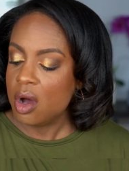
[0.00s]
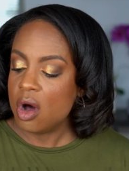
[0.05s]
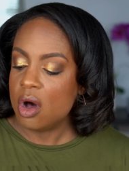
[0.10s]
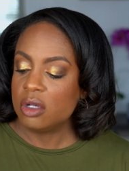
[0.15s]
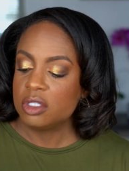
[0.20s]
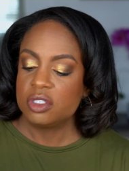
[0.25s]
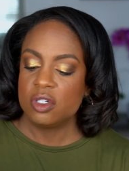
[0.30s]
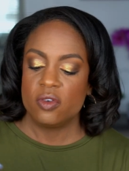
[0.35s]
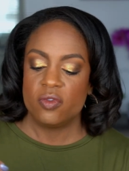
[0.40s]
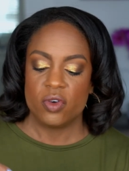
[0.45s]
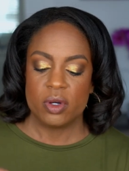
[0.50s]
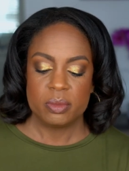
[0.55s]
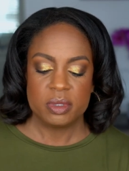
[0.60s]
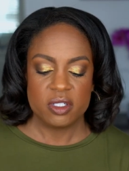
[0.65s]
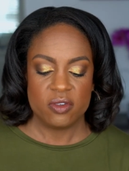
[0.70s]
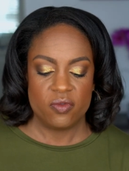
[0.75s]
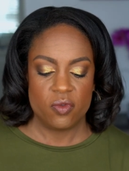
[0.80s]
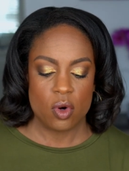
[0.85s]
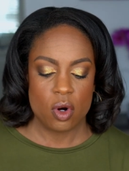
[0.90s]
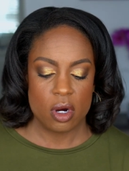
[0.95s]
Also from
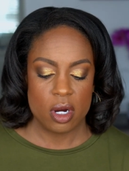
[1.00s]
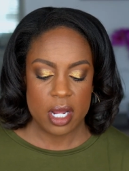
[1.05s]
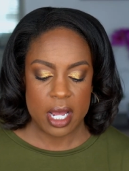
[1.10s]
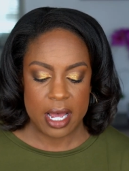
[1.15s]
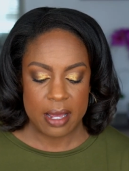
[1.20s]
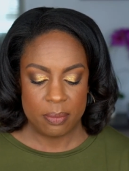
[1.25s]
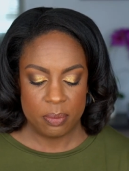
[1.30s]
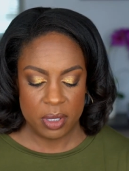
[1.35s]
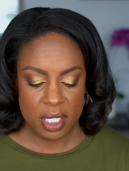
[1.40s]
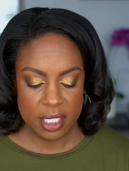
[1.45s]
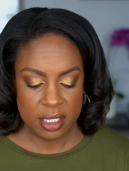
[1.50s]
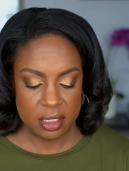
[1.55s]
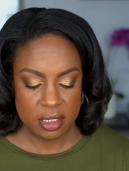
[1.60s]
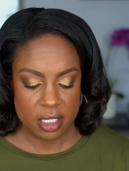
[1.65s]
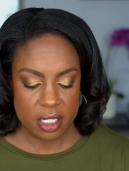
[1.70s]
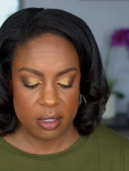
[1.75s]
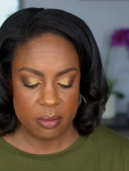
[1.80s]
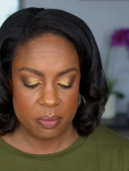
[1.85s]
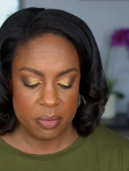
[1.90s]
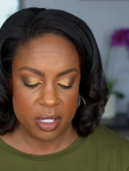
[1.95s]
Sephora, I picked
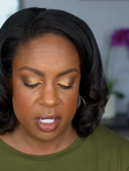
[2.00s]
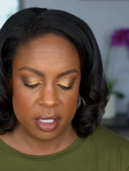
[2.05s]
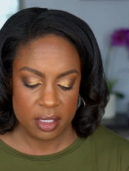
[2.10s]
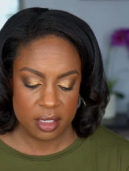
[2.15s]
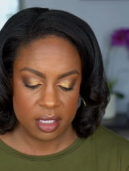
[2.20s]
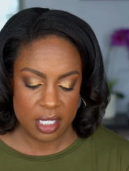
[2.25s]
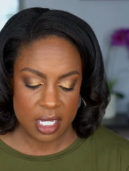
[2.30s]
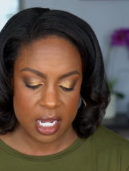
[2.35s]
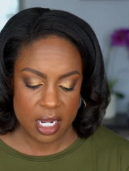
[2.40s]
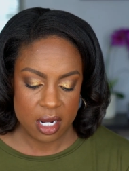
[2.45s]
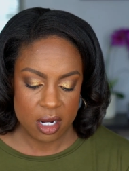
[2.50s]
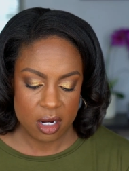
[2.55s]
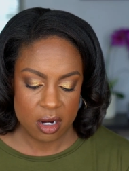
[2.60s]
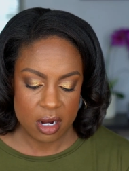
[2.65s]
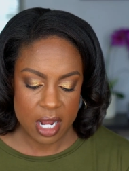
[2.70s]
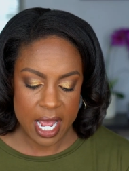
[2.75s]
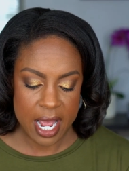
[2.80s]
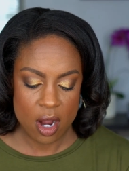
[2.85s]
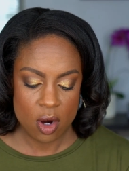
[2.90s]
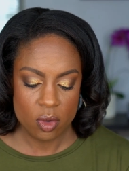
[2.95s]
up
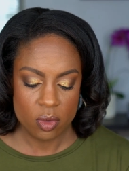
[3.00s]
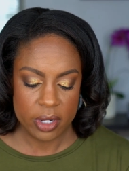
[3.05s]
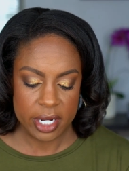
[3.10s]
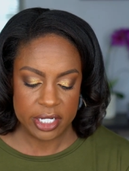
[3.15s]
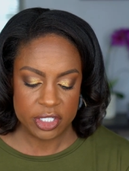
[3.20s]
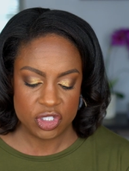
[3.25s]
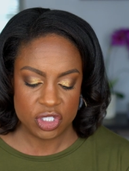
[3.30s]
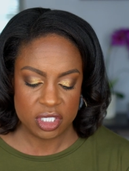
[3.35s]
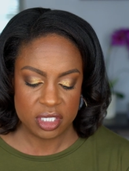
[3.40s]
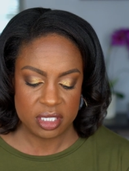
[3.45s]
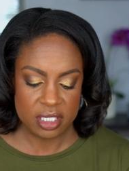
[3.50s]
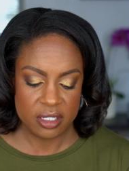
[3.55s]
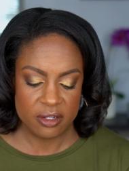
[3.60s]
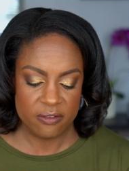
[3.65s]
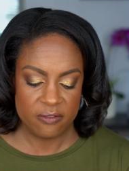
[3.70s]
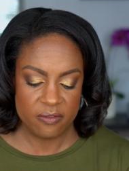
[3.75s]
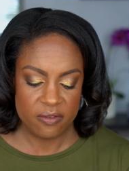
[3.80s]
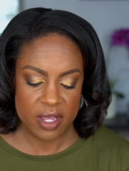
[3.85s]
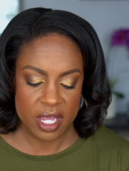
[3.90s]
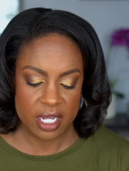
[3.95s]
their Outrageous
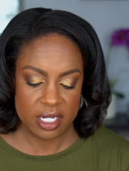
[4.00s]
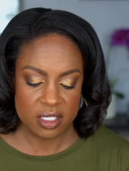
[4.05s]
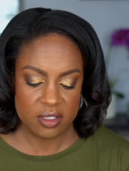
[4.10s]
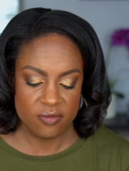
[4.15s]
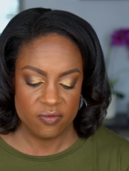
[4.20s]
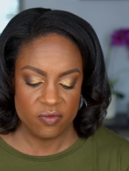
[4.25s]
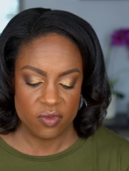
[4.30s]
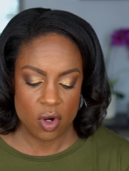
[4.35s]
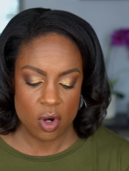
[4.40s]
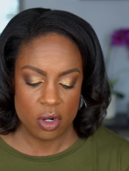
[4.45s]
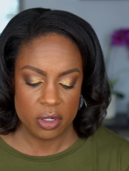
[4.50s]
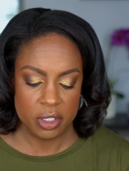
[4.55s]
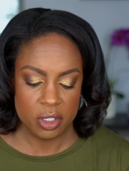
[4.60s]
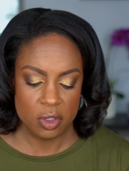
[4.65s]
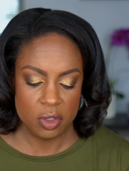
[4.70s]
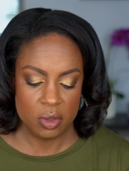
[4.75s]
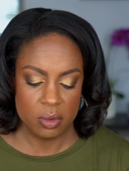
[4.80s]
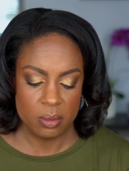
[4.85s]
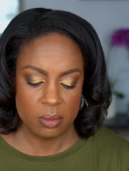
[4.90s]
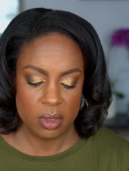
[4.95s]
Effect
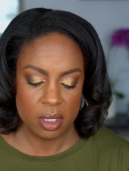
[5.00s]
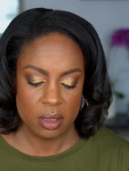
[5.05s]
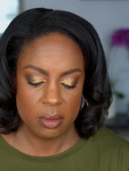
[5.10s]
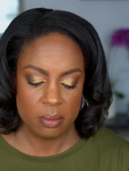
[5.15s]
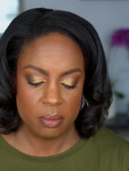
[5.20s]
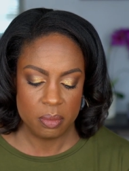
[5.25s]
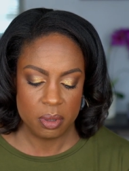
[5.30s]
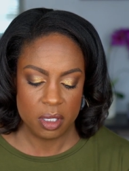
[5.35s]
Volume.